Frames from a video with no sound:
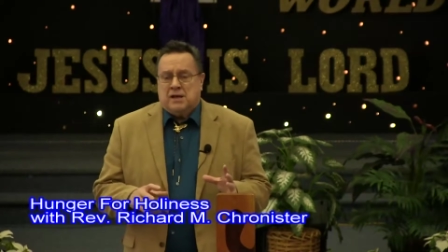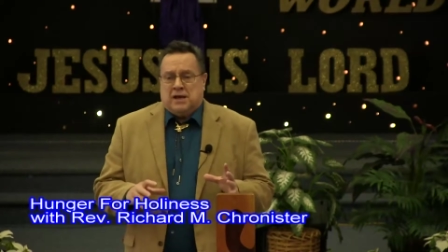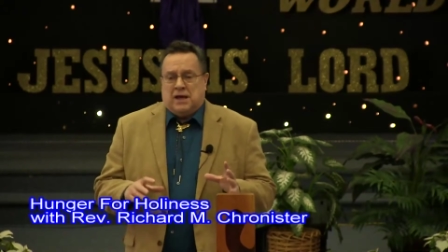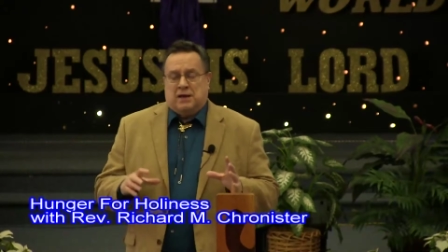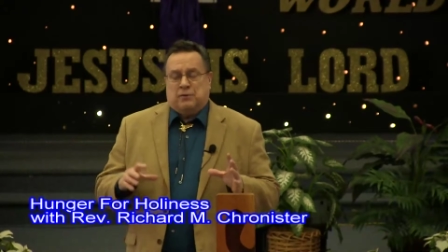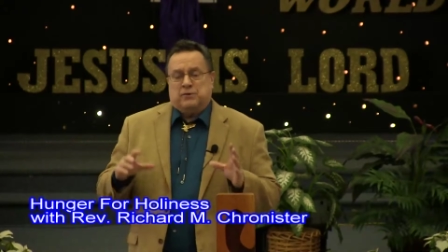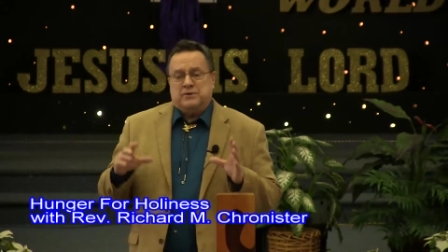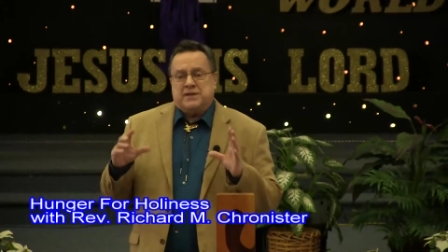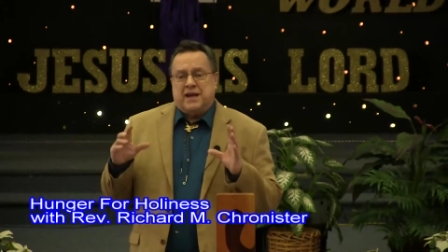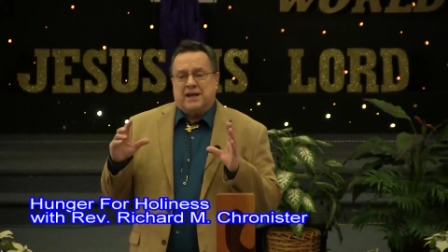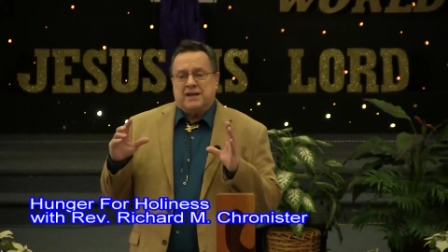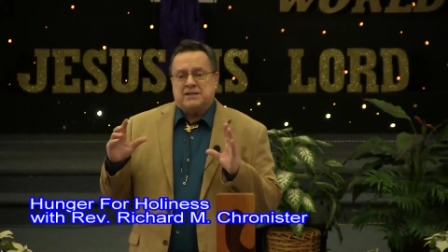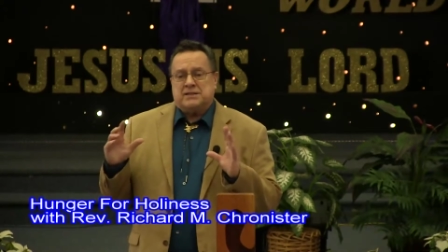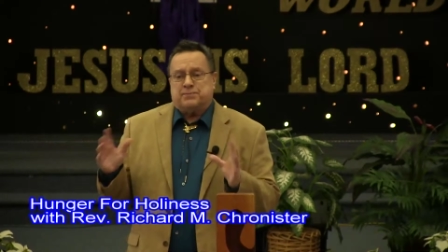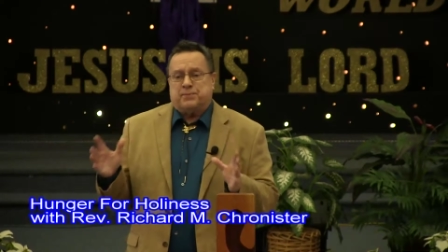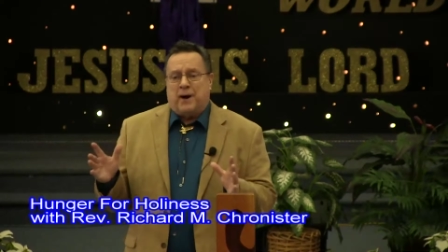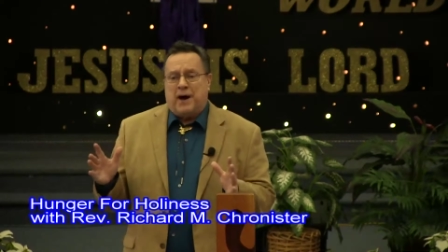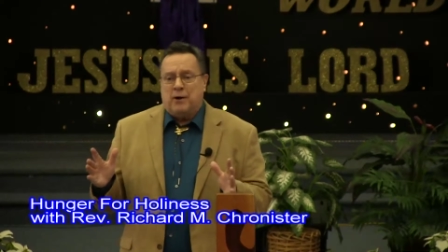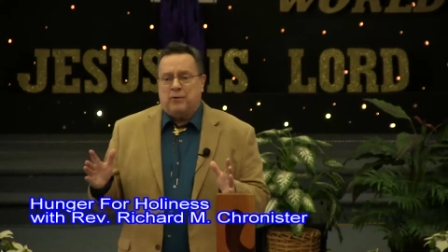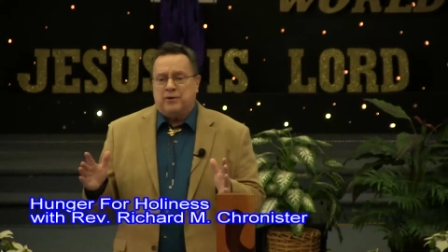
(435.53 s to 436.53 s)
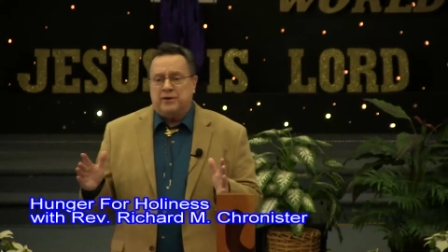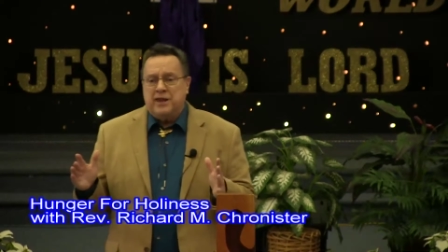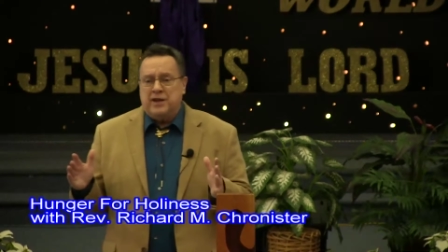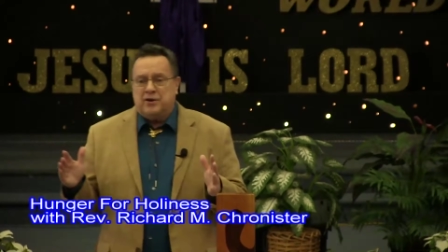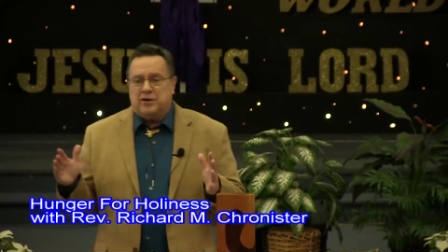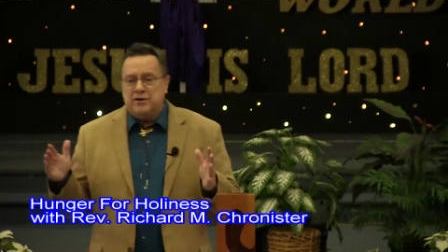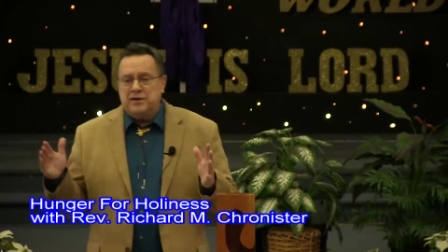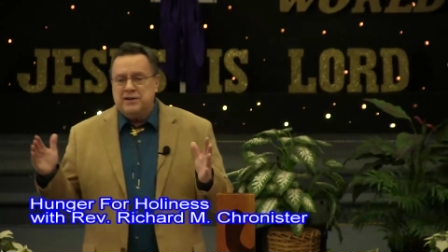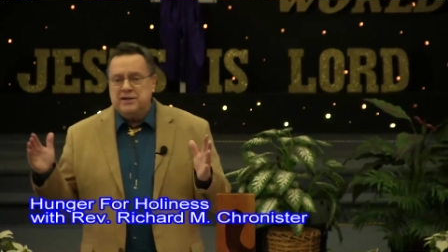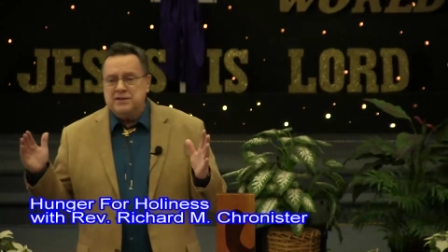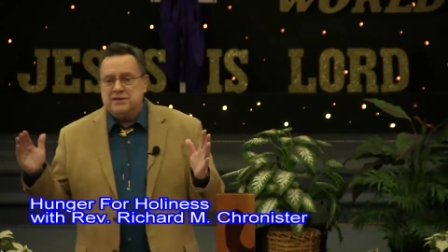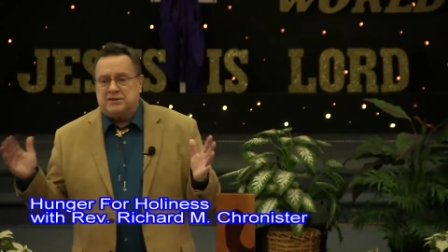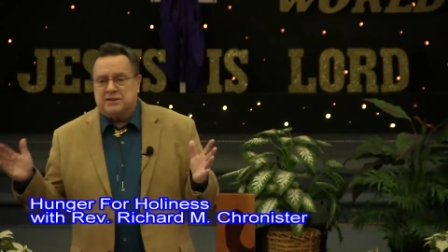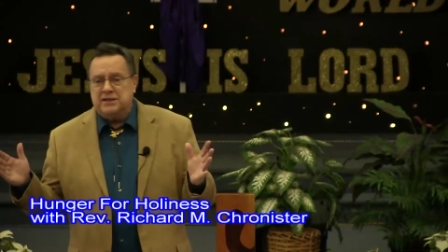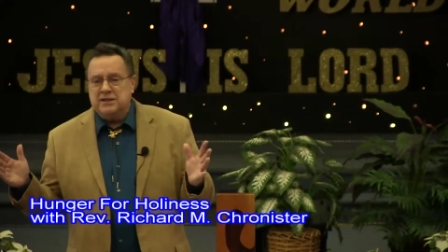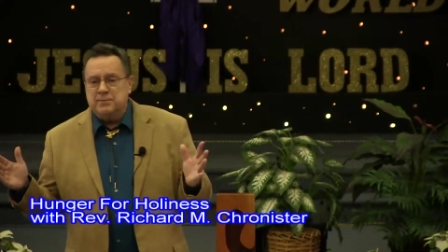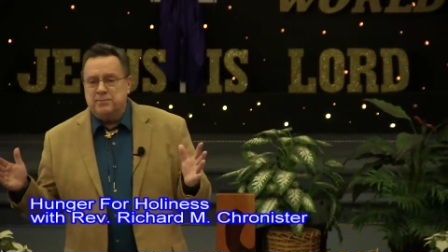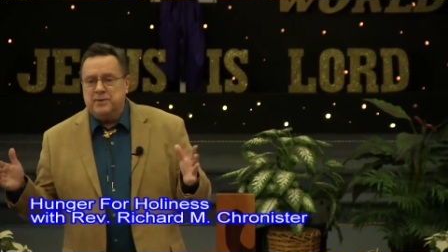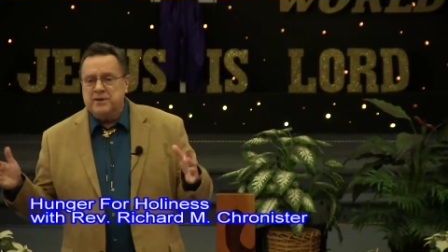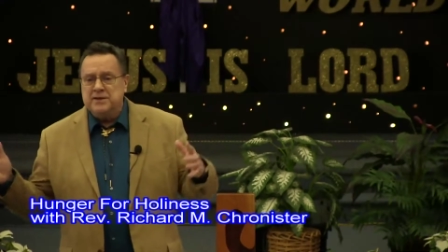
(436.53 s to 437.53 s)
it was at a spot where they couldn't even
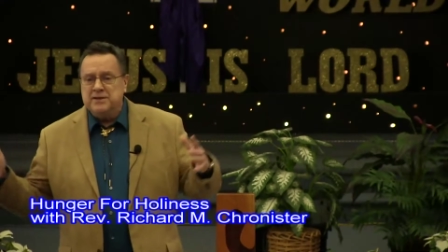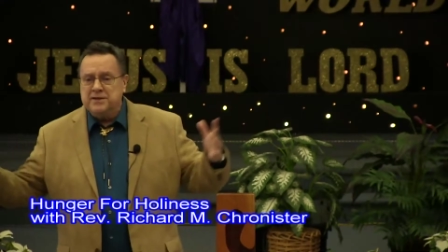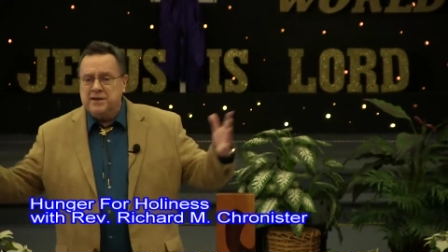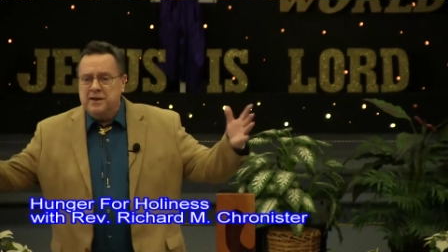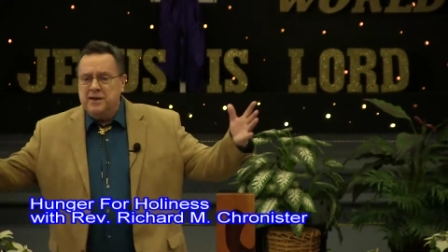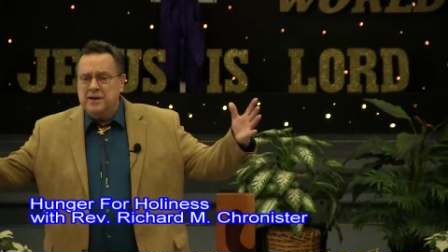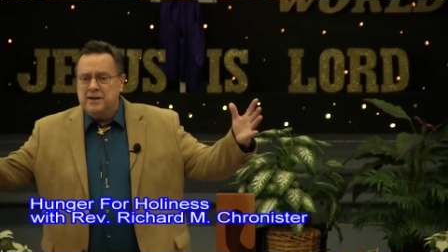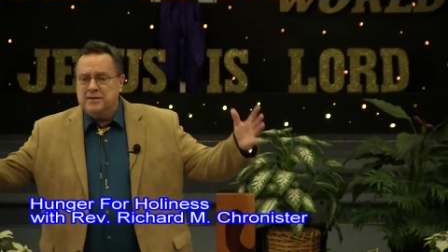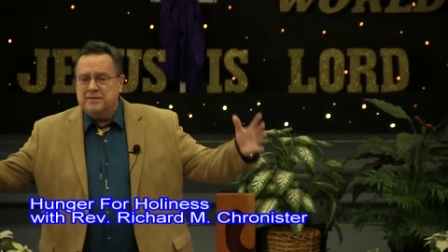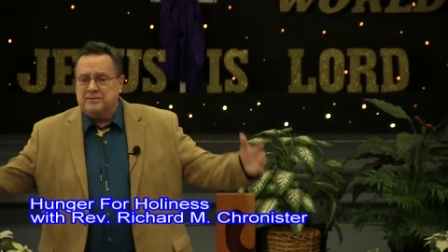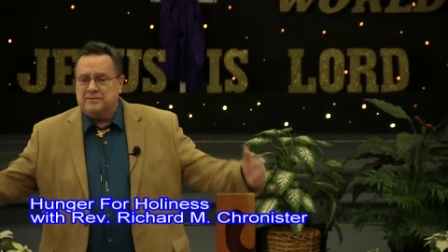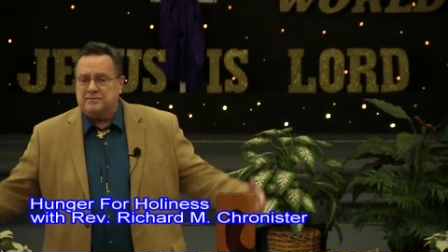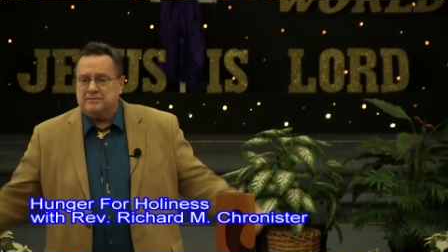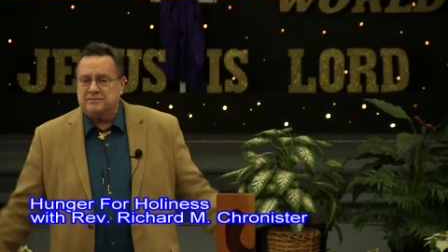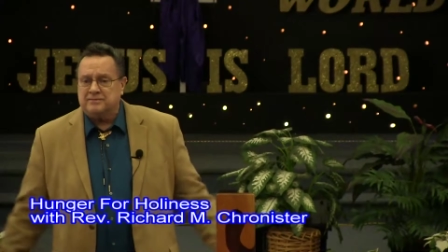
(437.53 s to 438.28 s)
see it being done.